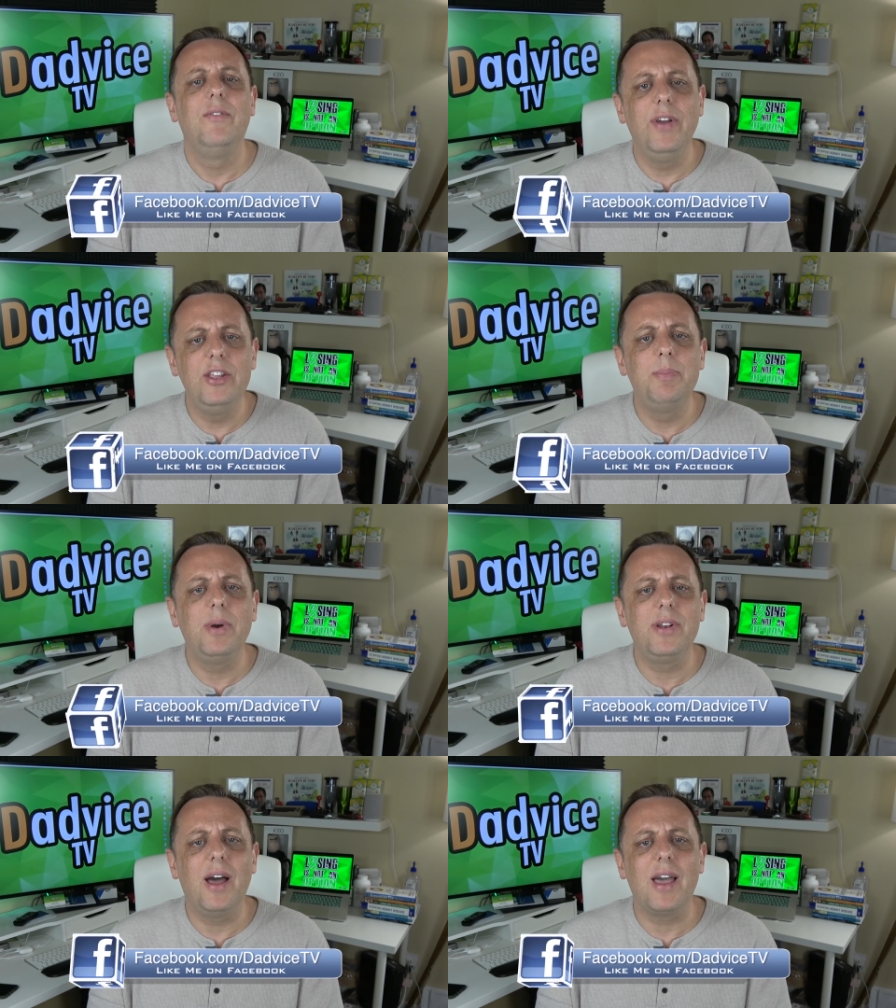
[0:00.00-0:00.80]

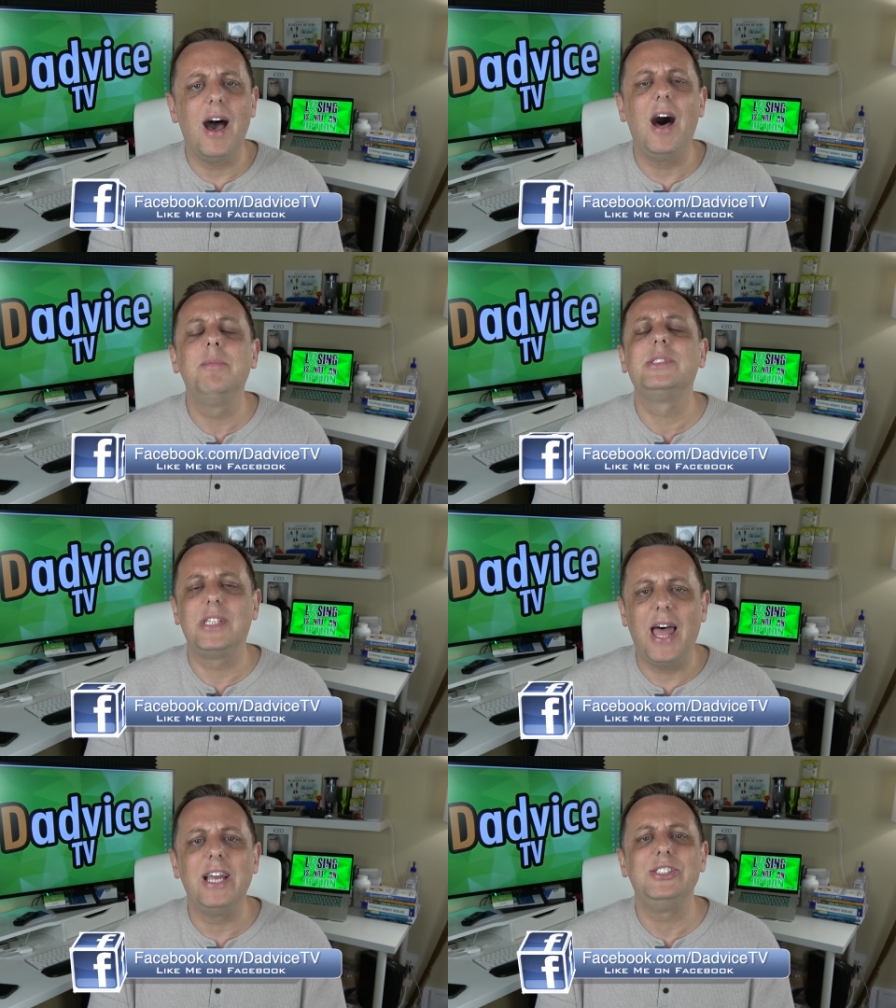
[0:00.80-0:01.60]
facebook.com
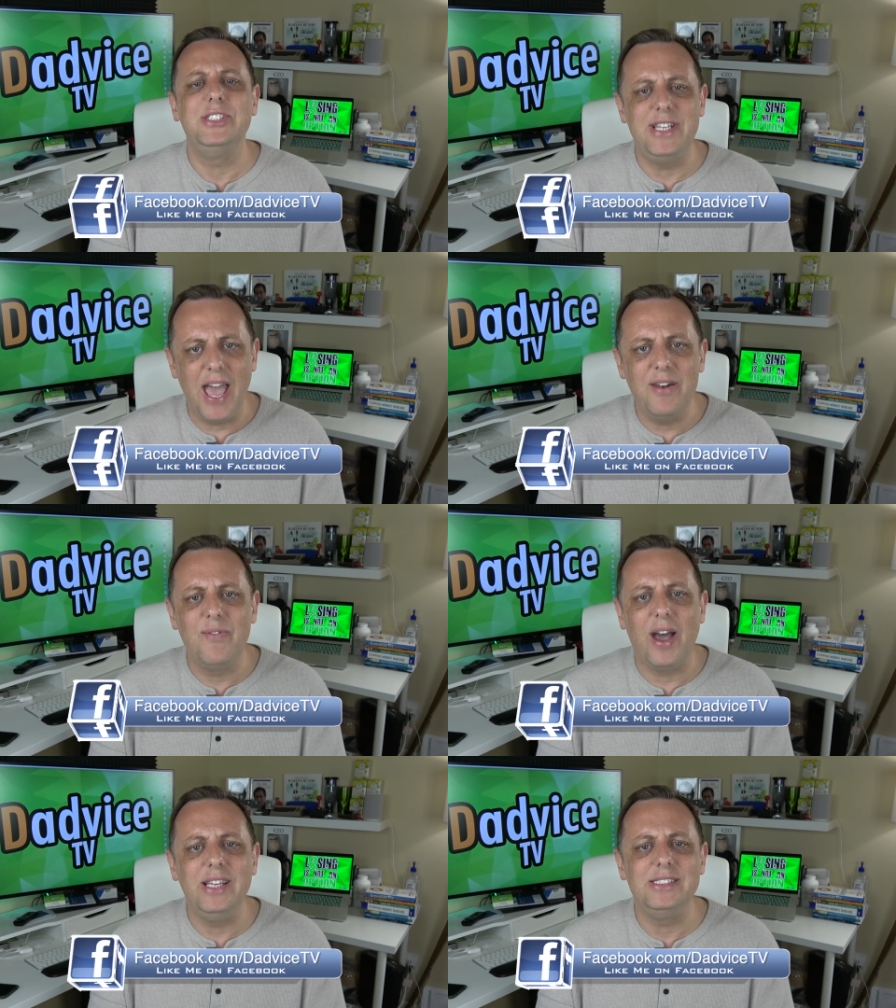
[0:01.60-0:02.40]
slash
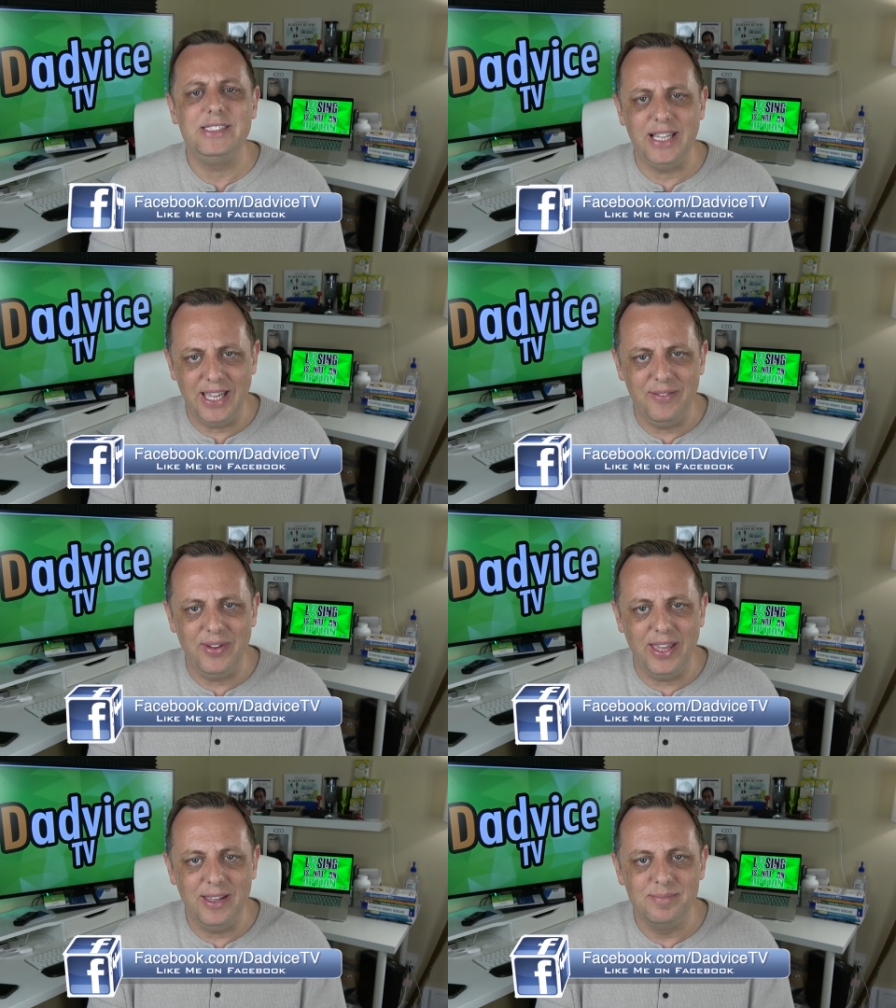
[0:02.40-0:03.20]

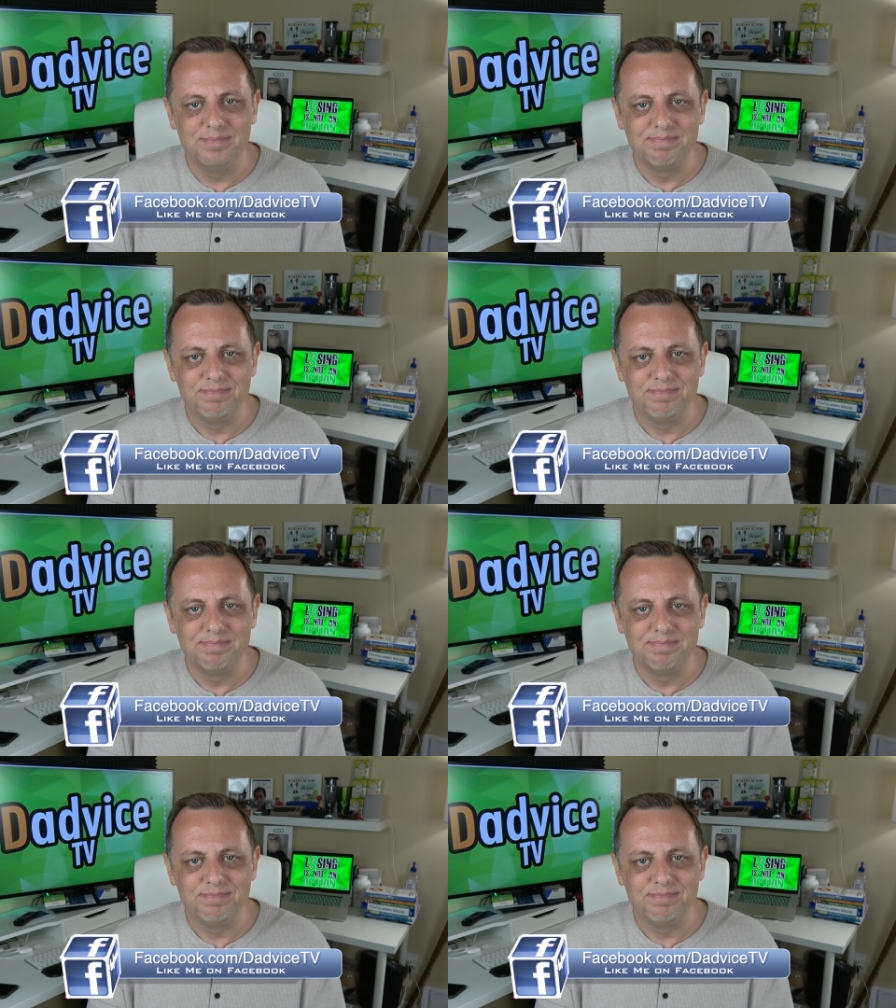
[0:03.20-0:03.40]
dadvicetv.